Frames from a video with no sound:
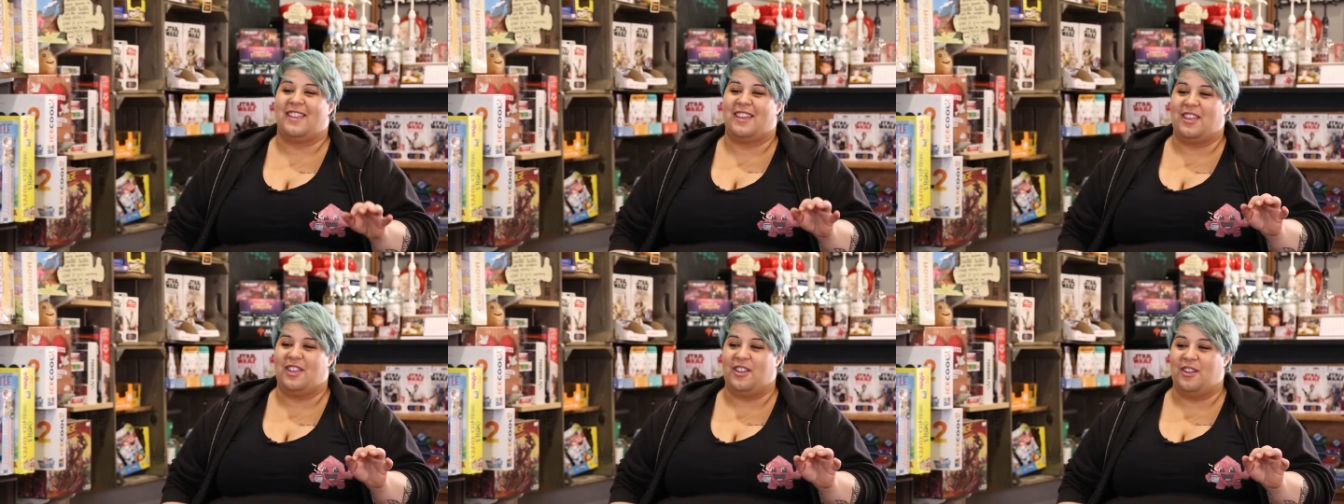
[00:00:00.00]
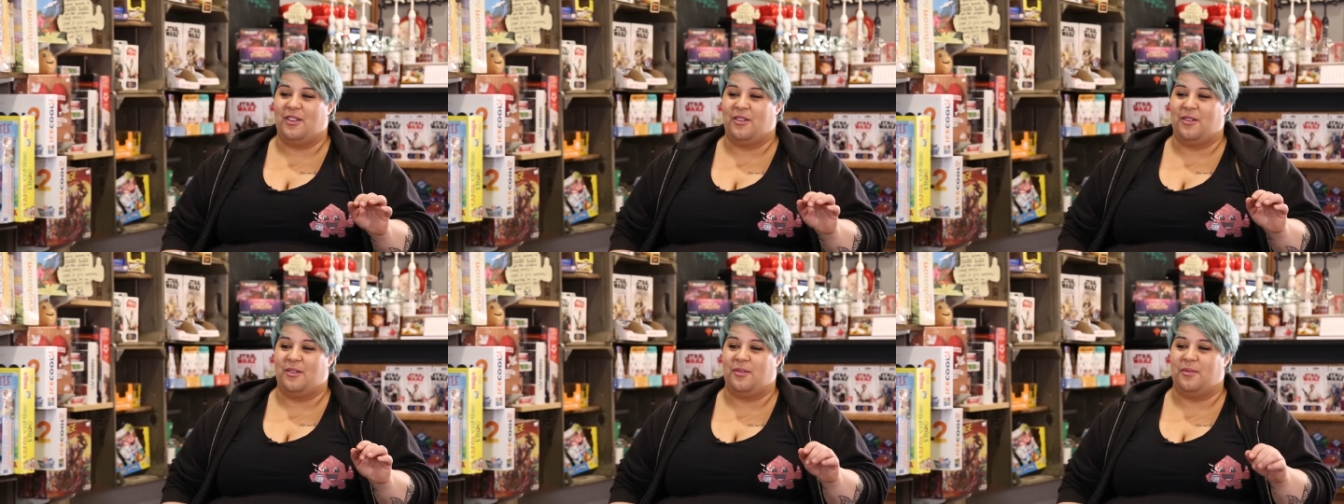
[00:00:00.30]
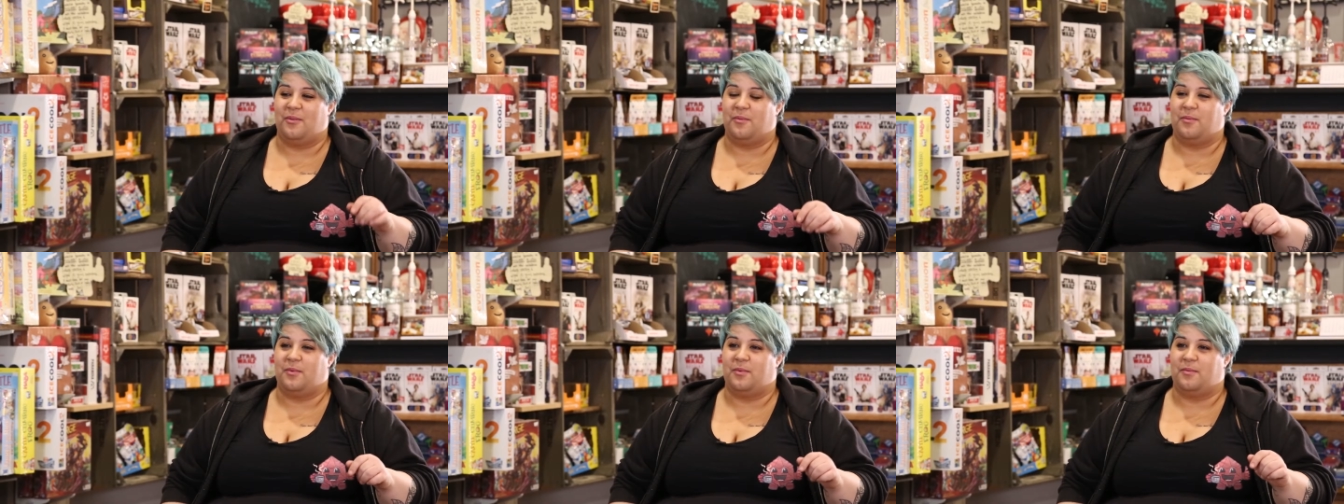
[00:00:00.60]
that
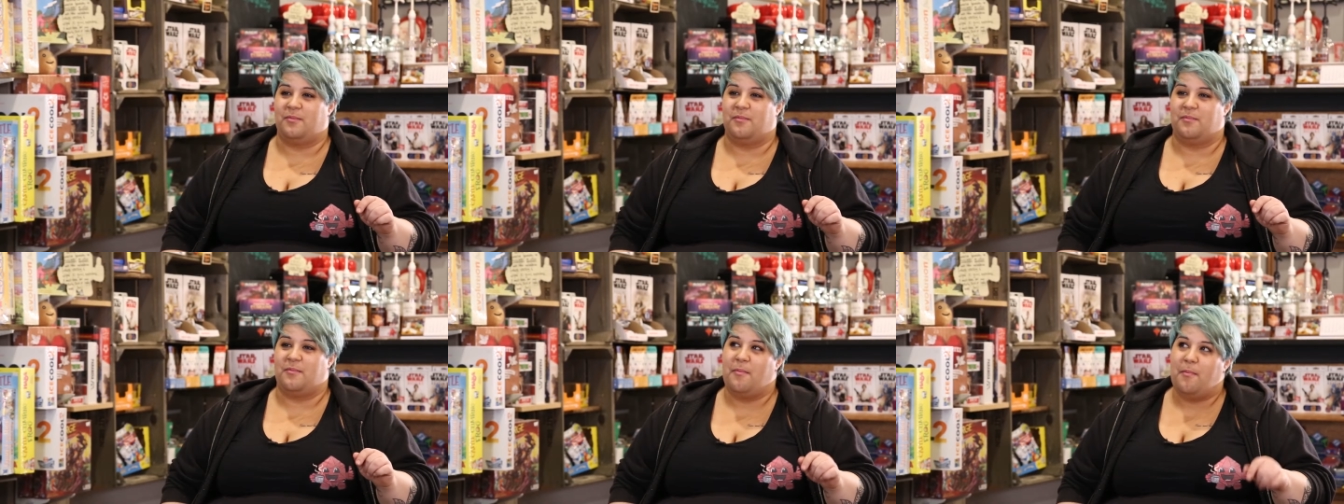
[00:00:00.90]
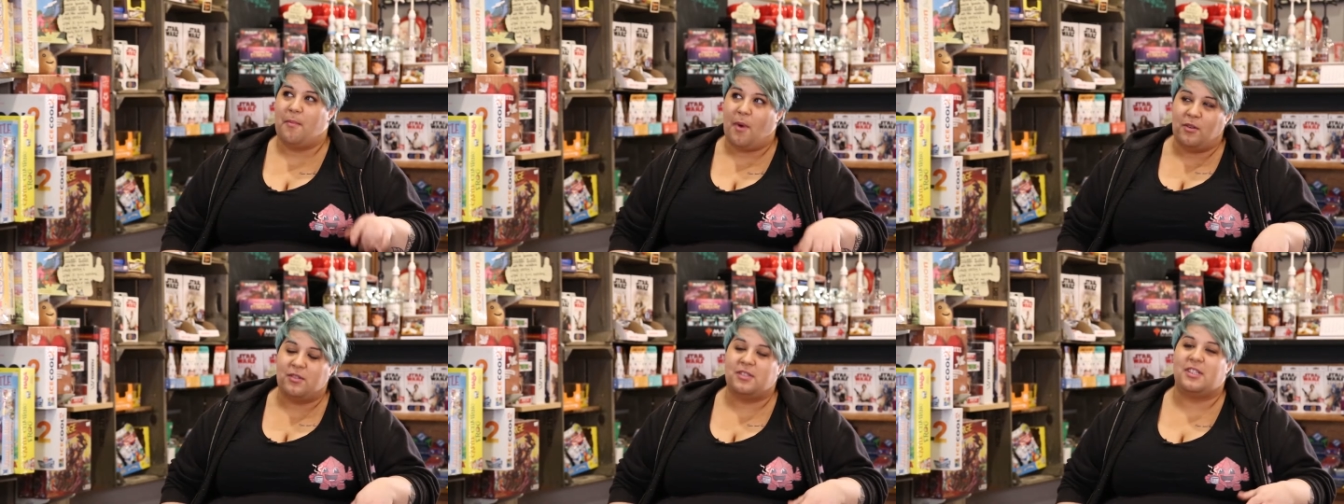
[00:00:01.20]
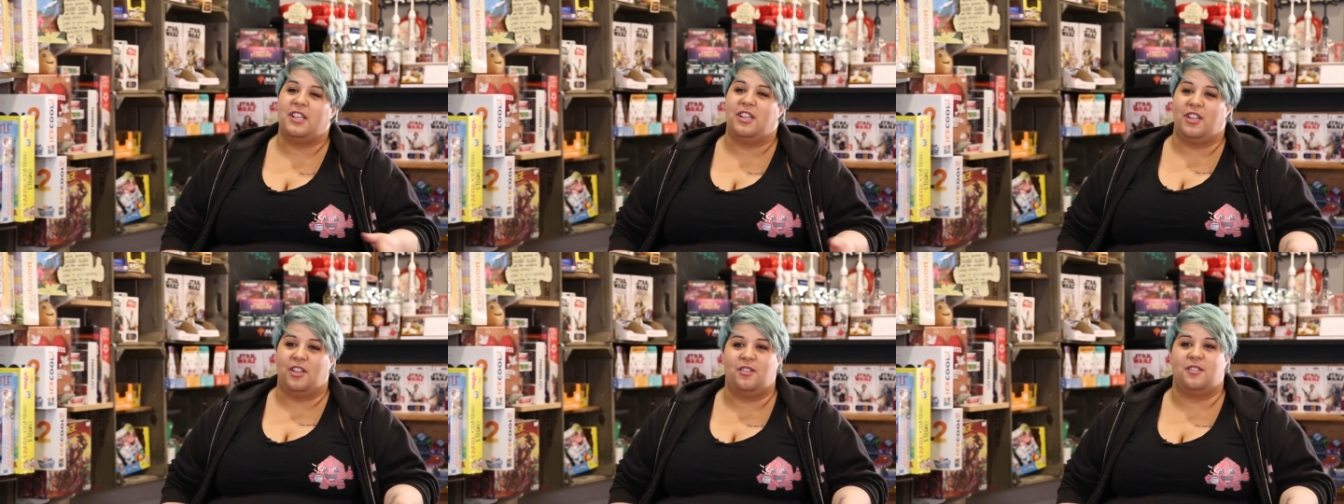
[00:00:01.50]
you
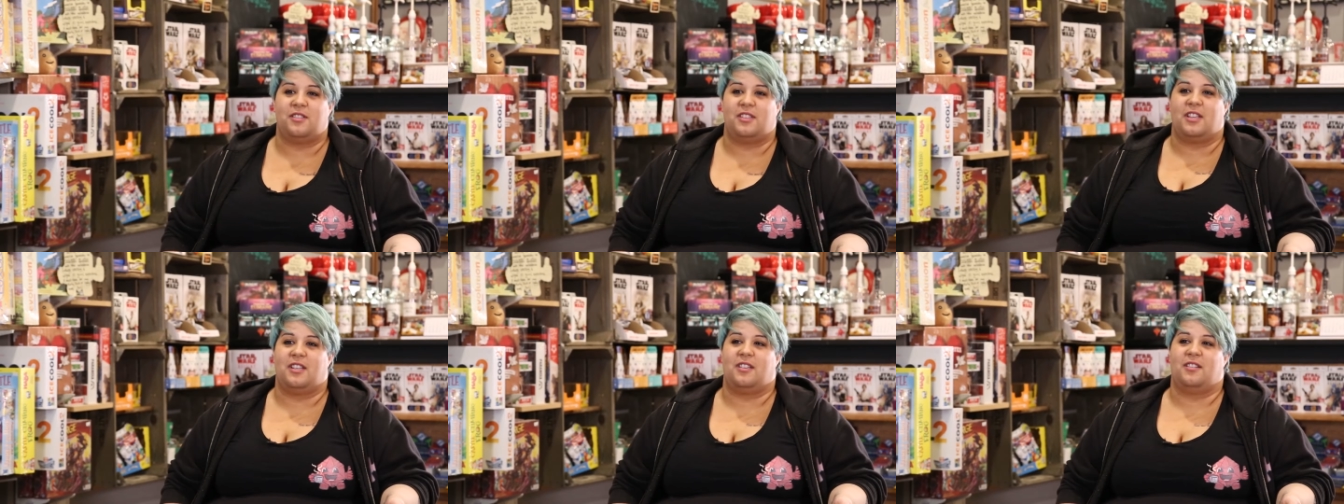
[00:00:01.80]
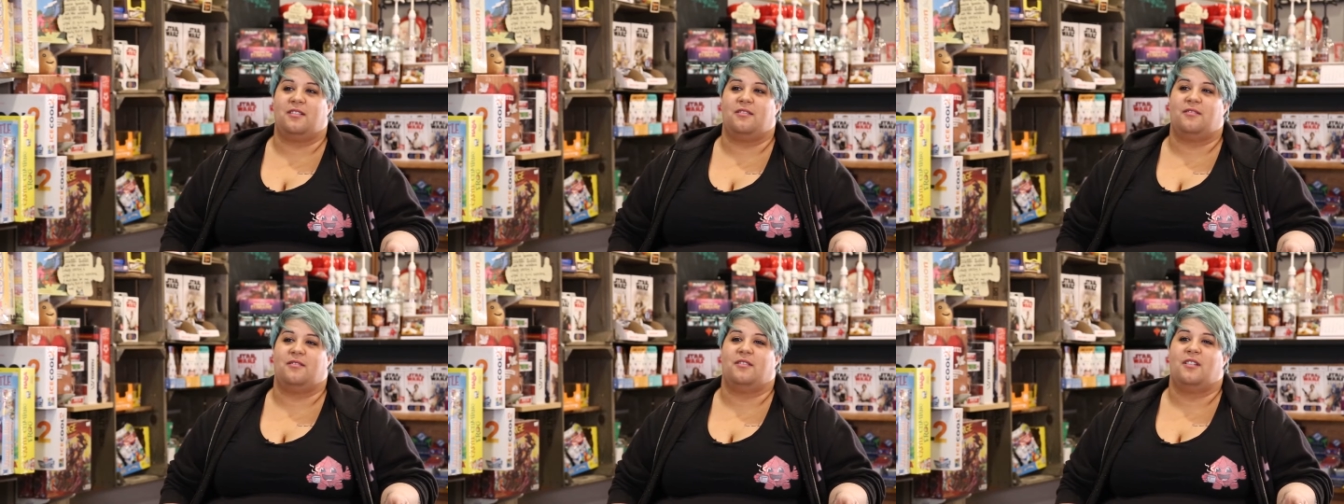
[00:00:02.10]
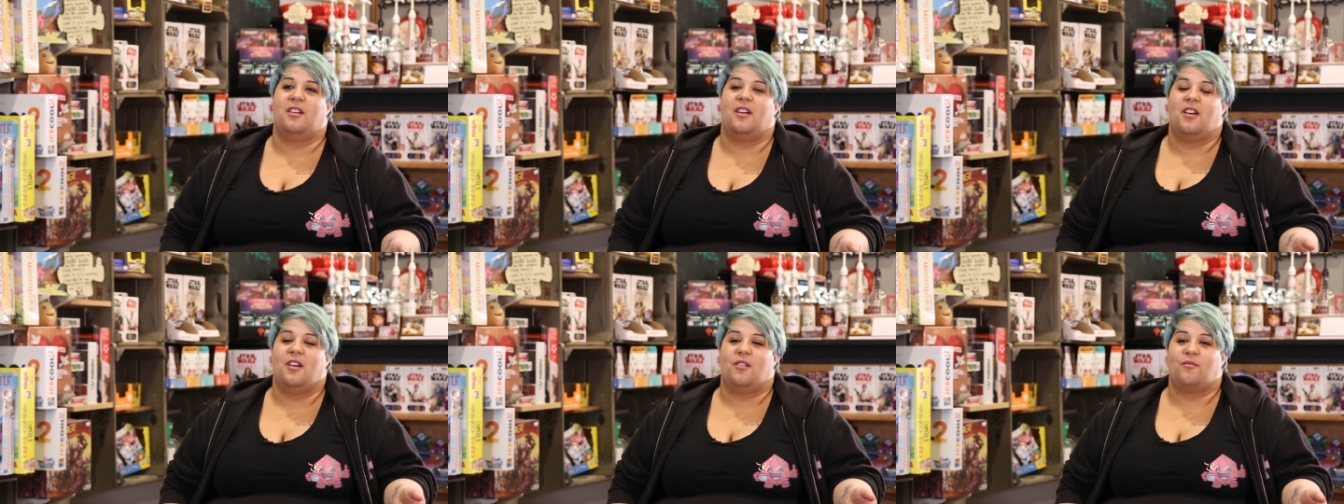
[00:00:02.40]
mostly use in
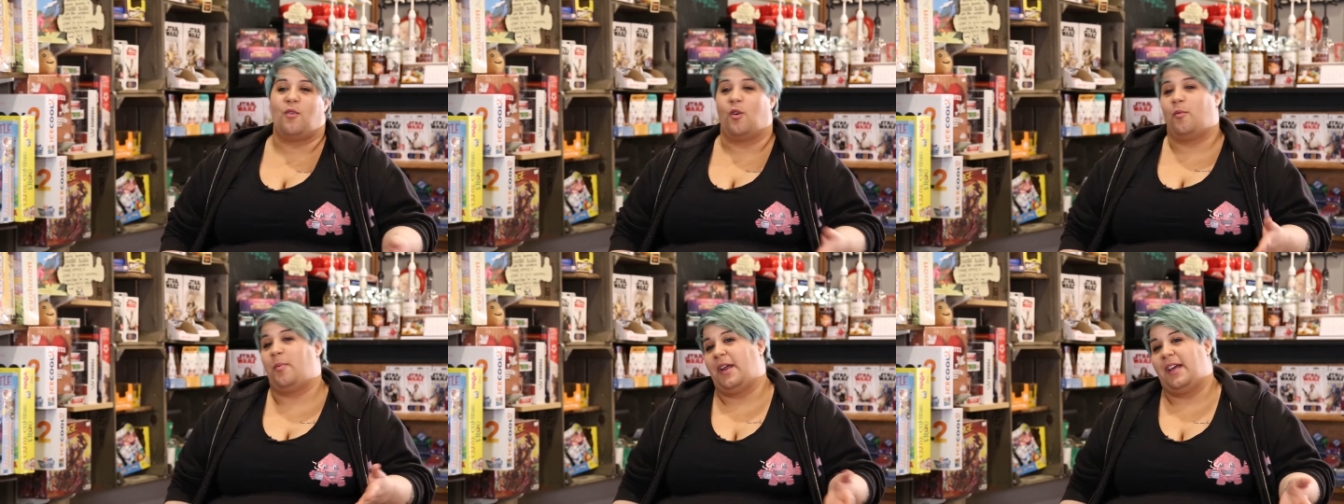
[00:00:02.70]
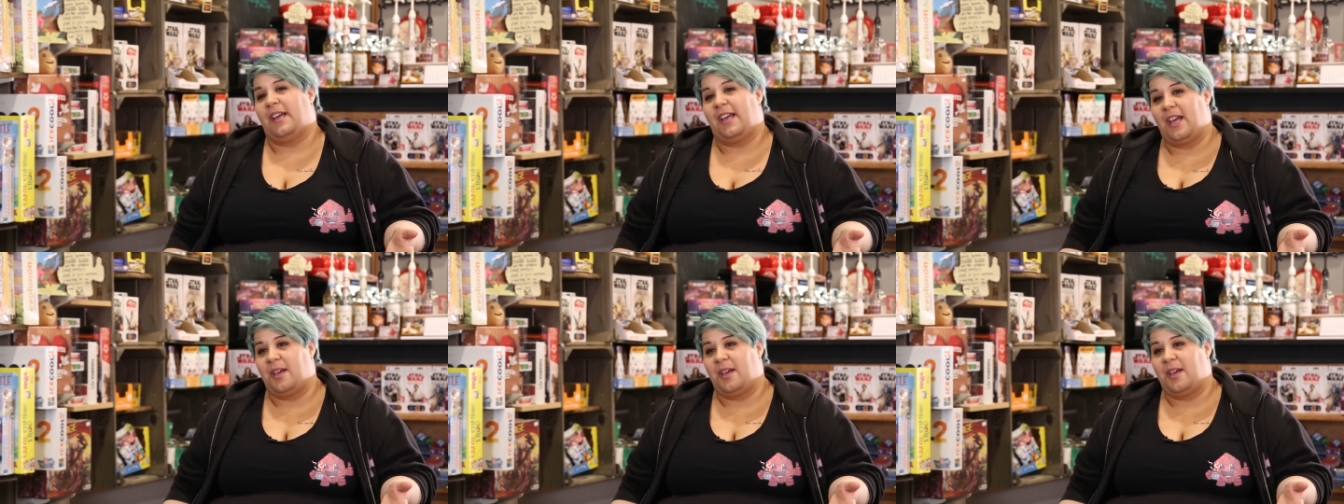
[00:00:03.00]
role-playing